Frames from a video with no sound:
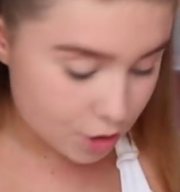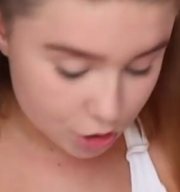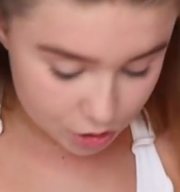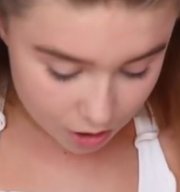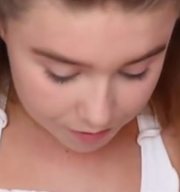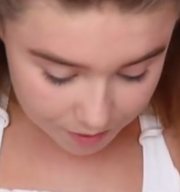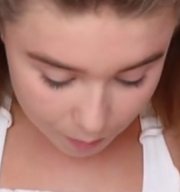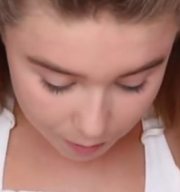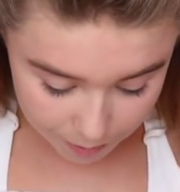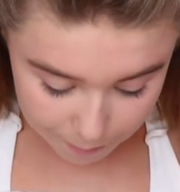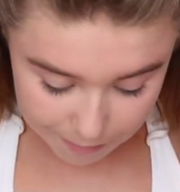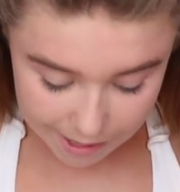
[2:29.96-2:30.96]
Just got that
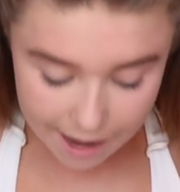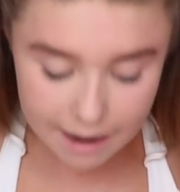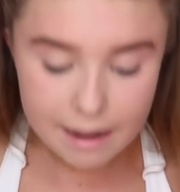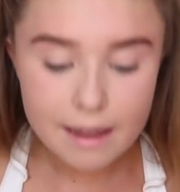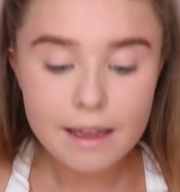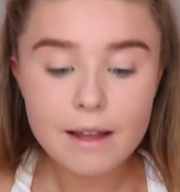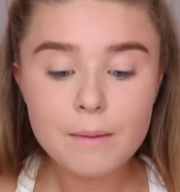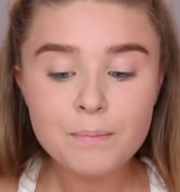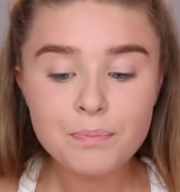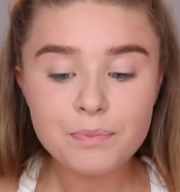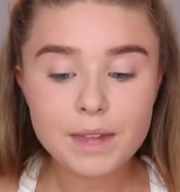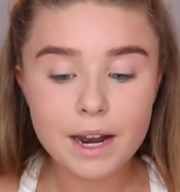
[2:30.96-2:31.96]
one in black.
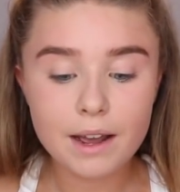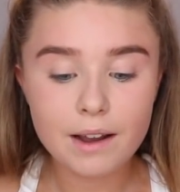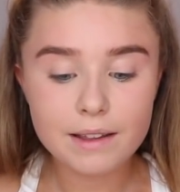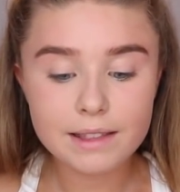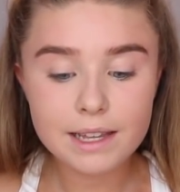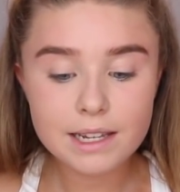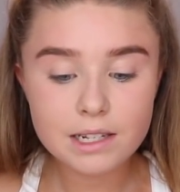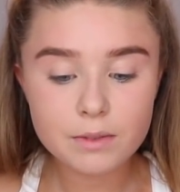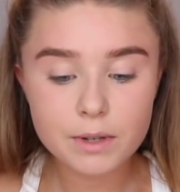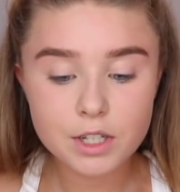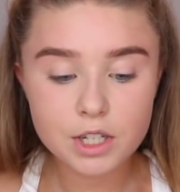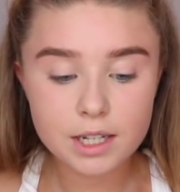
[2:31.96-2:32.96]
Then I got this,
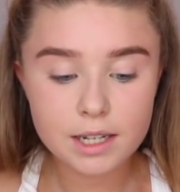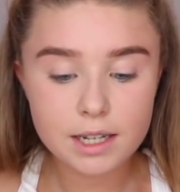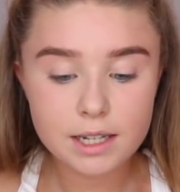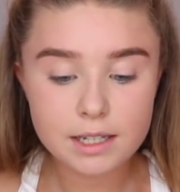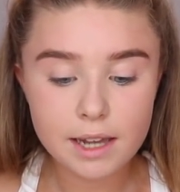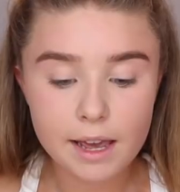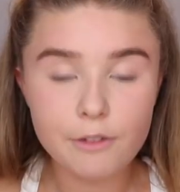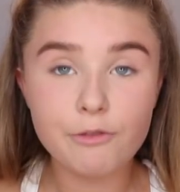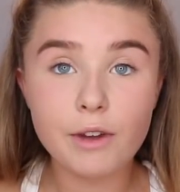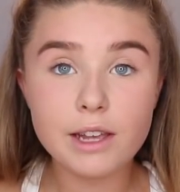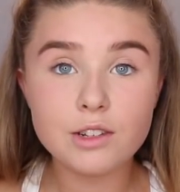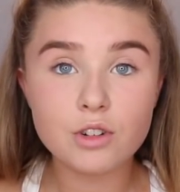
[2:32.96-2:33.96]
which is a
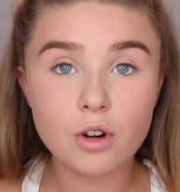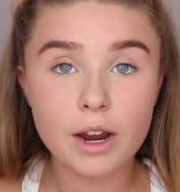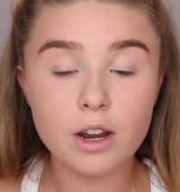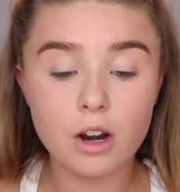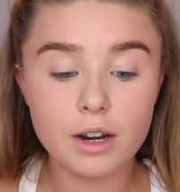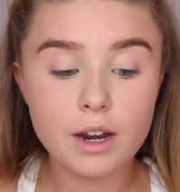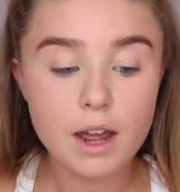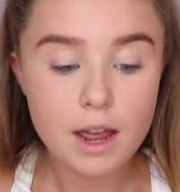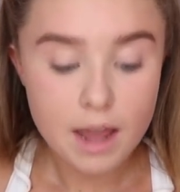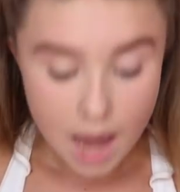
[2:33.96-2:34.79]
face crayon,